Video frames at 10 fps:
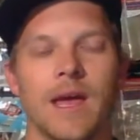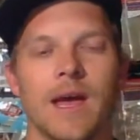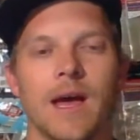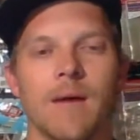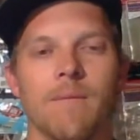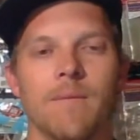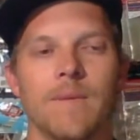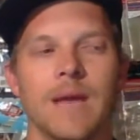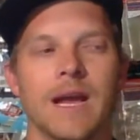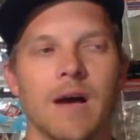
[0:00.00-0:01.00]
Um,
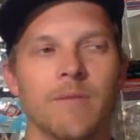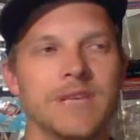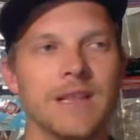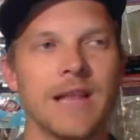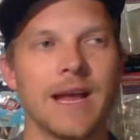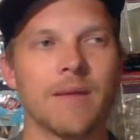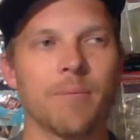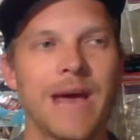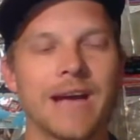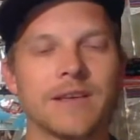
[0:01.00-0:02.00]
it comes in like
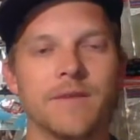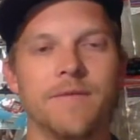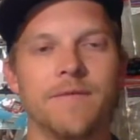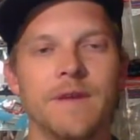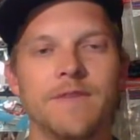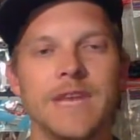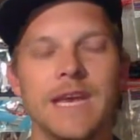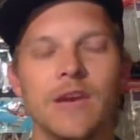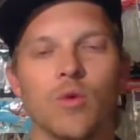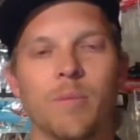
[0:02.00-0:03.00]
packs of
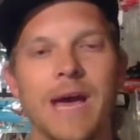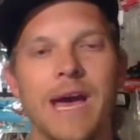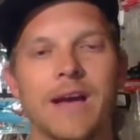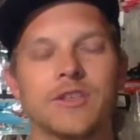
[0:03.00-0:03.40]
fifteen to a pack.